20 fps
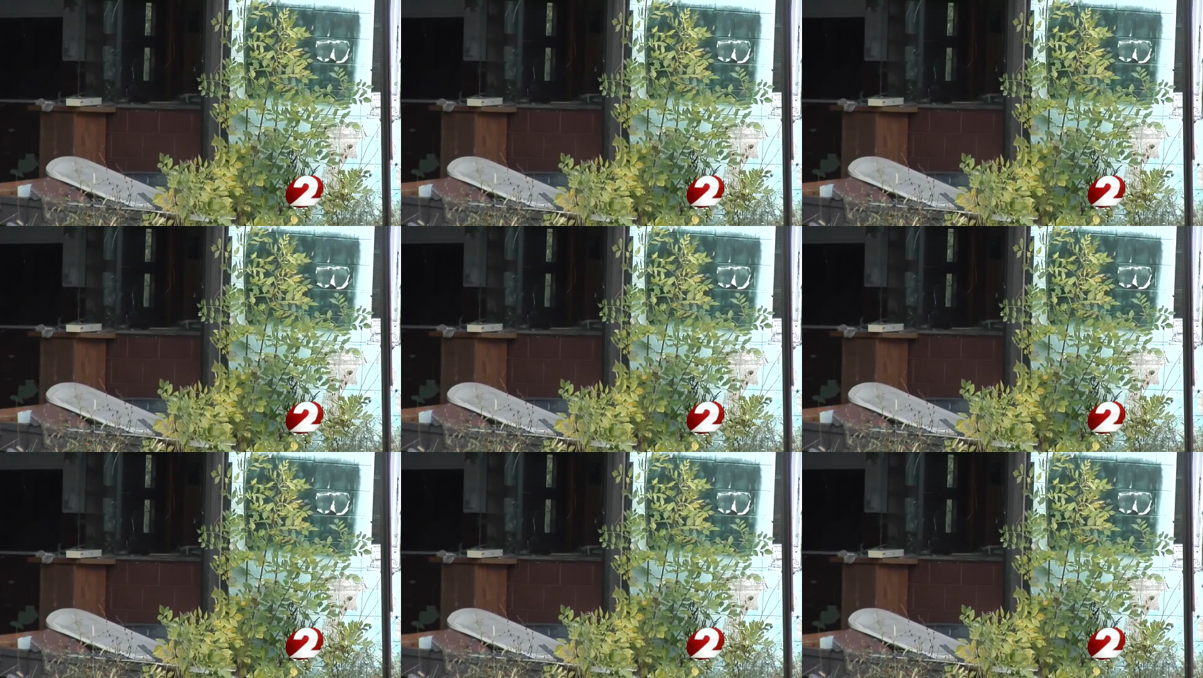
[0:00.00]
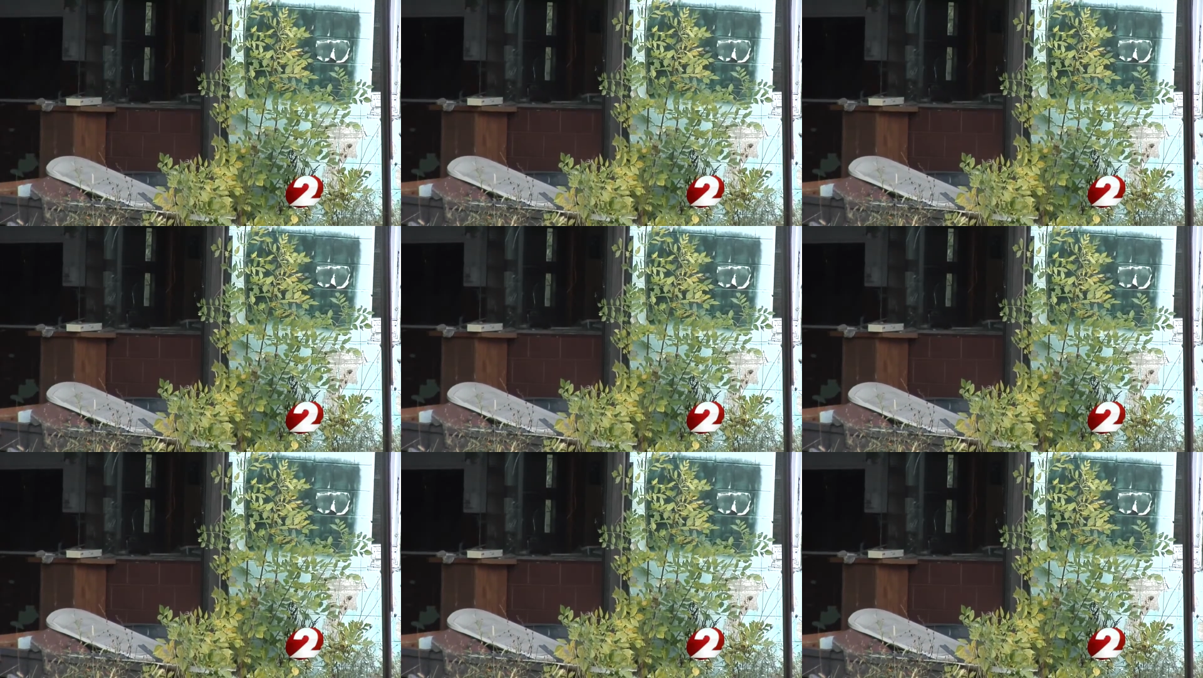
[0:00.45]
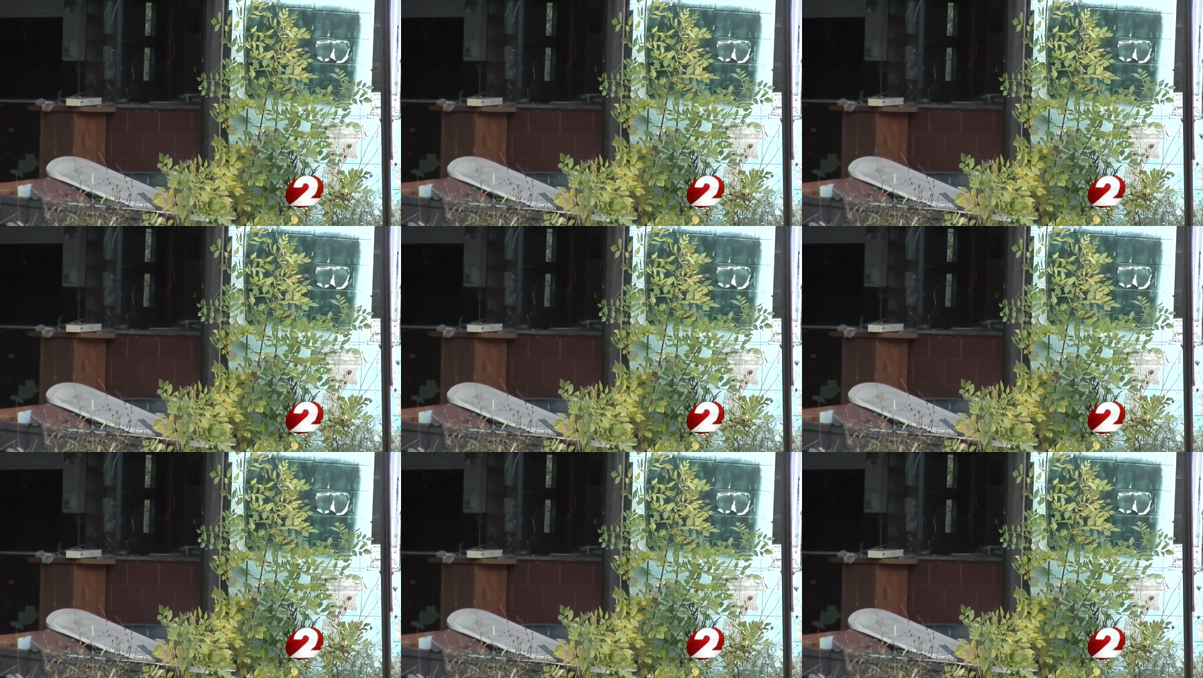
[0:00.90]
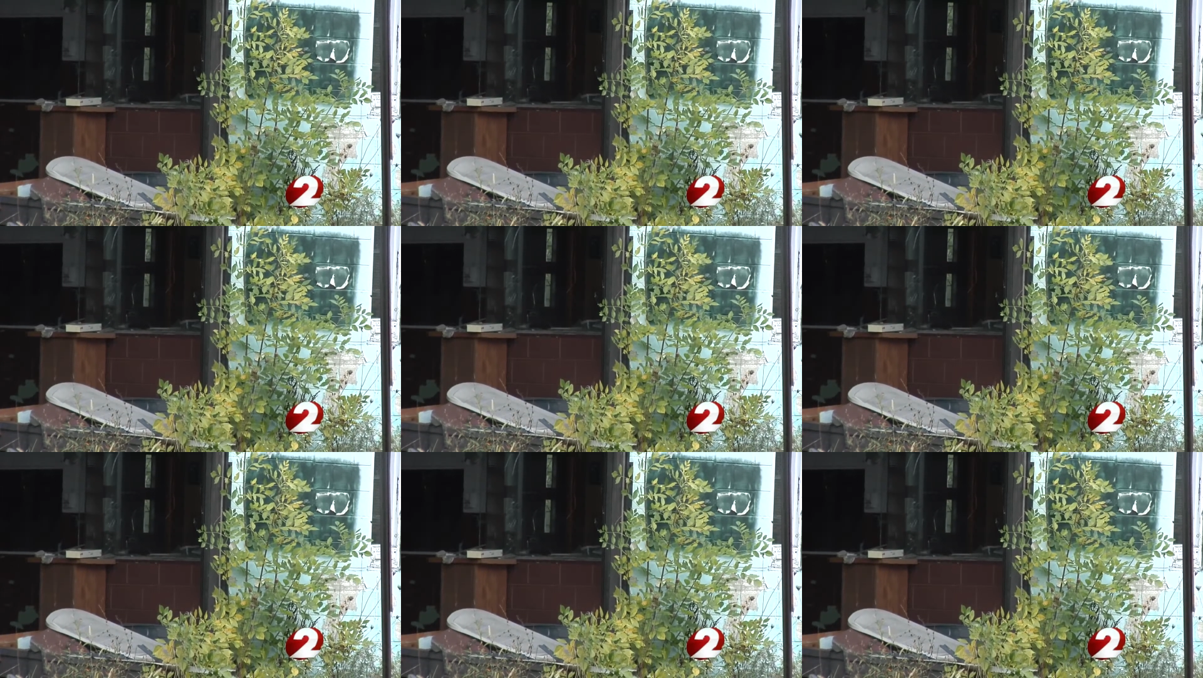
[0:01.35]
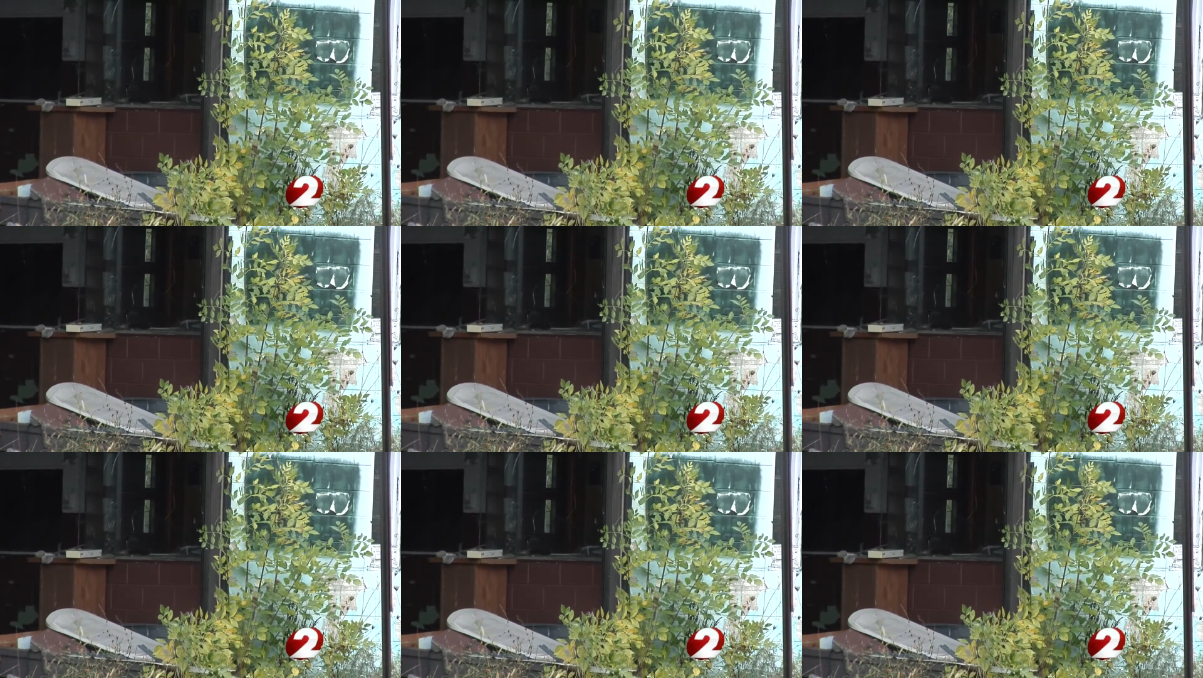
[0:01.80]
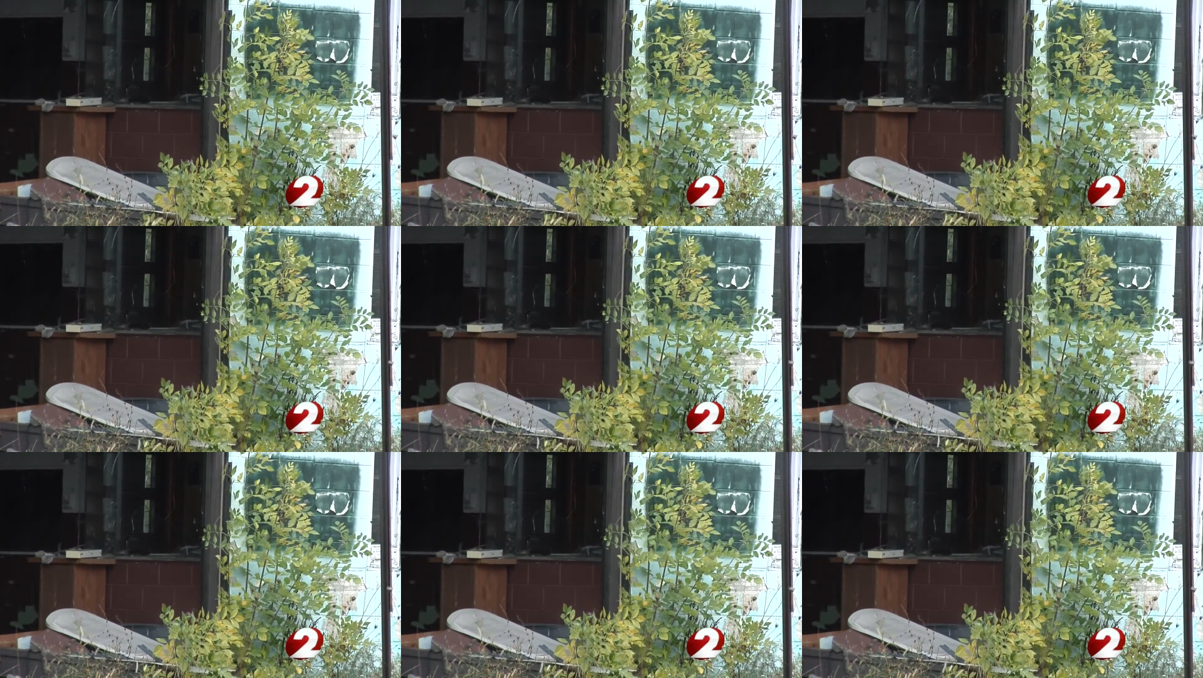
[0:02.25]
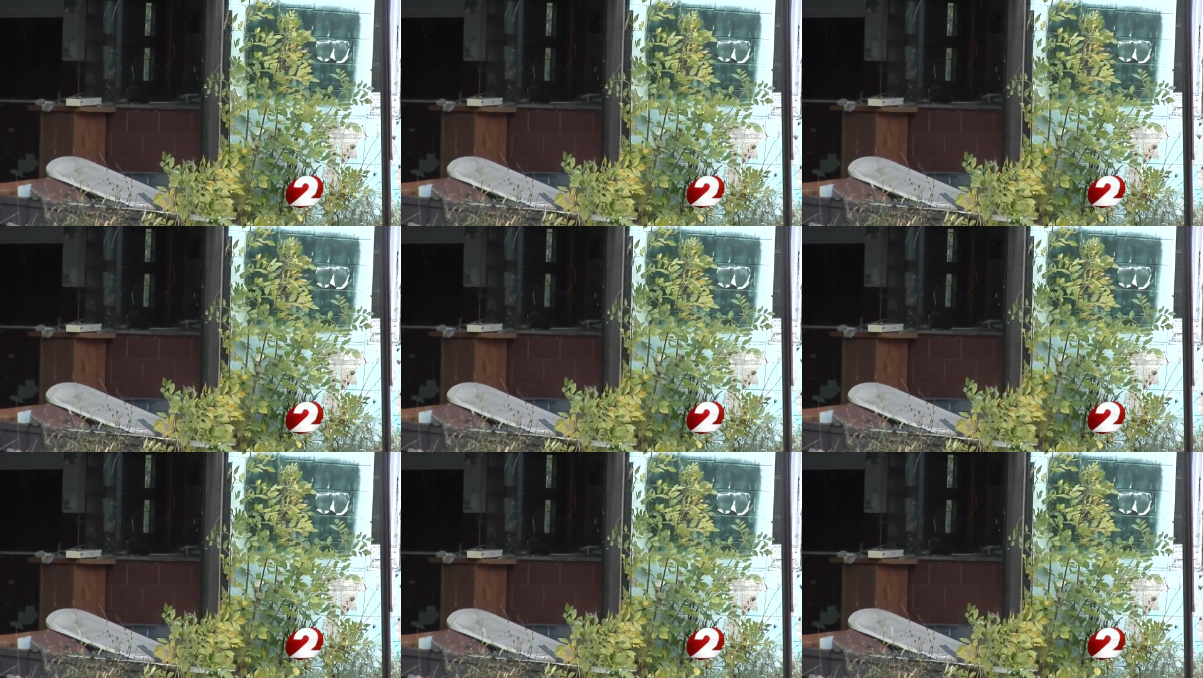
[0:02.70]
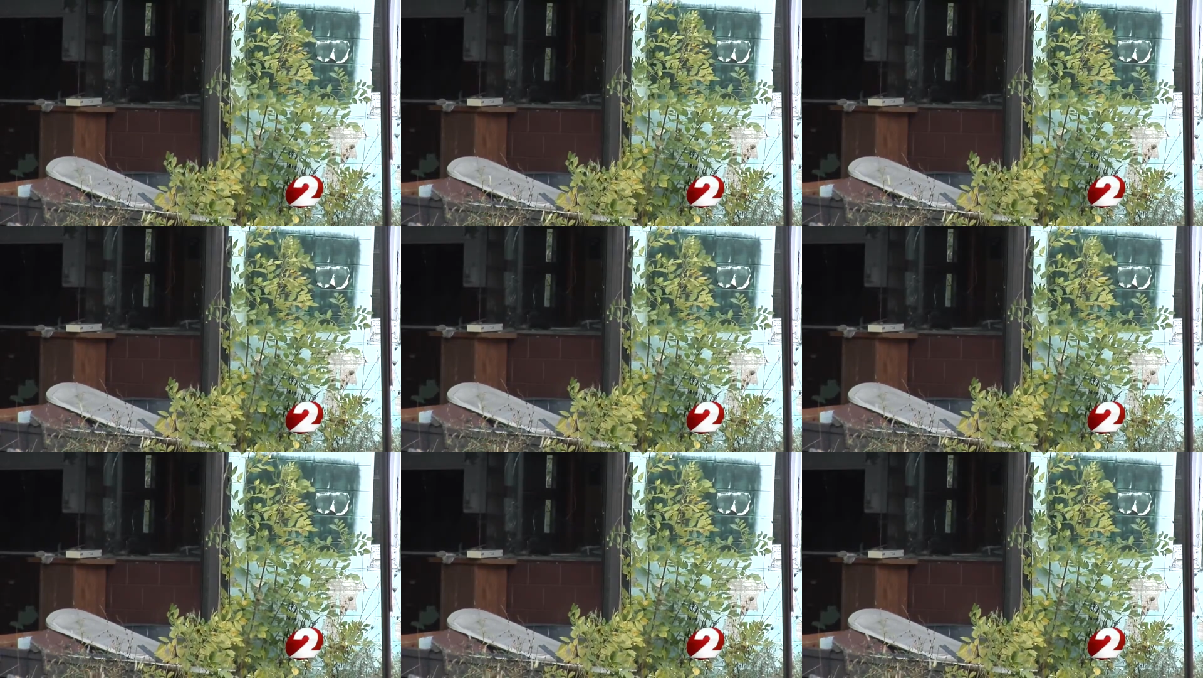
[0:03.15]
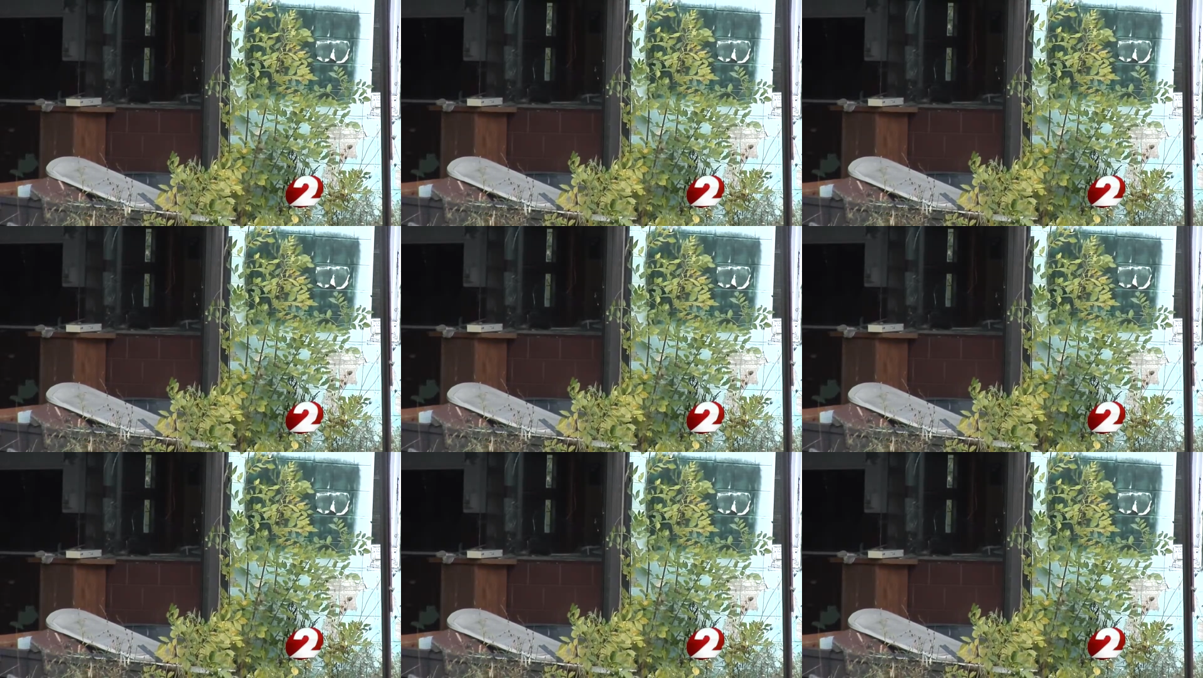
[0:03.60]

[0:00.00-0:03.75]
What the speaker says: [unreadable: no face in view]